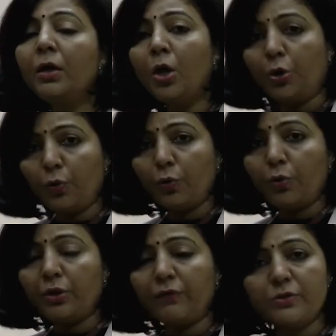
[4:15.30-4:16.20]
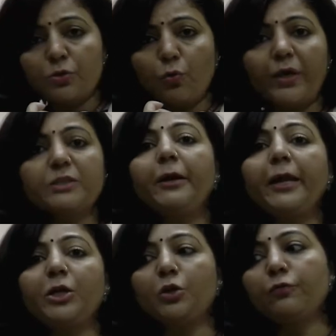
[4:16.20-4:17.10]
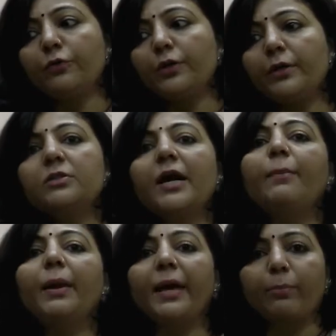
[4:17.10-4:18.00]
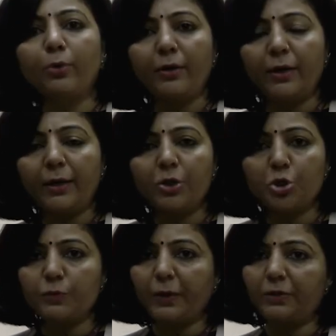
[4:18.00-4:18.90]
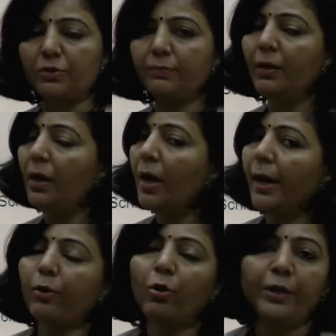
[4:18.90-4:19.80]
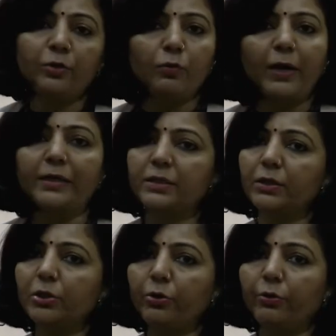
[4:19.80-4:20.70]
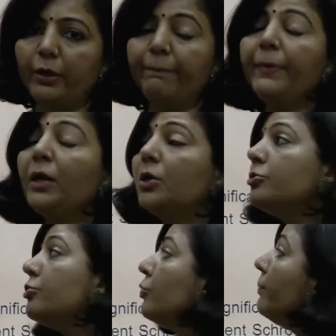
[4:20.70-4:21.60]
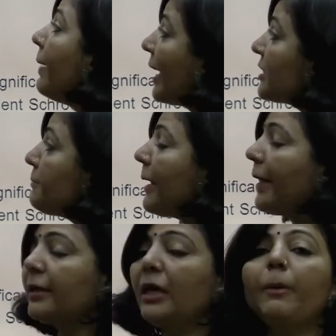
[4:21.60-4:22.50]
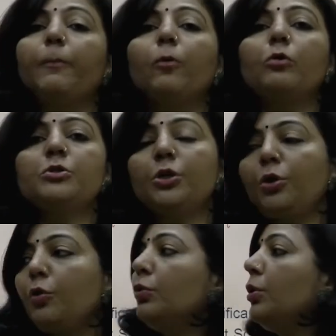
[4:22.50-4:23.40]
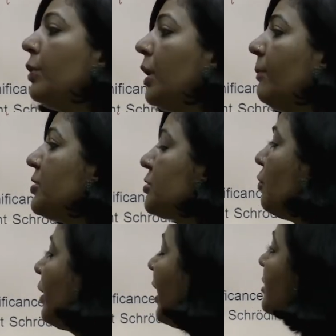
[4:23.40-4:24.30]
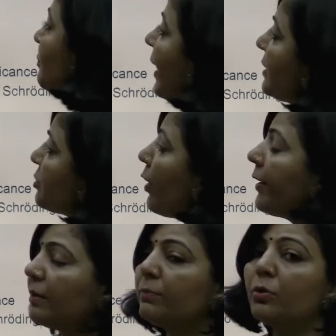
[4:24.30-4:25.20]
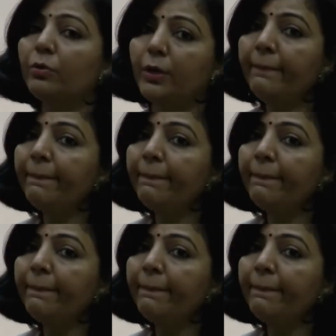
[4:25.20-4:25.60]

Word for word: no there was no explanation for the entire black body radiation spectrum according to classical theory. So Max Planck, he proposed a new theory which is known as Planck's quantum theory